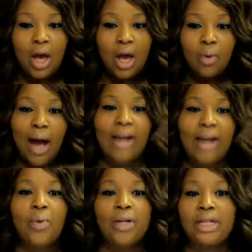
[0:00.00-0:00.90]
Well, I don't
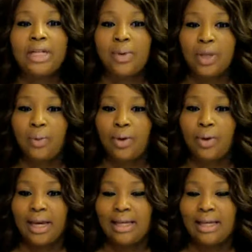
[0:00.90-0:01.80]
want to deal with
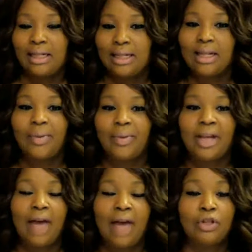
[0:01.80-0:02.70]
employees. And then I'm going to
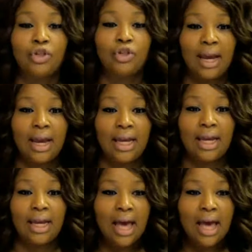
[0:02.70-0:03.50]
have to train.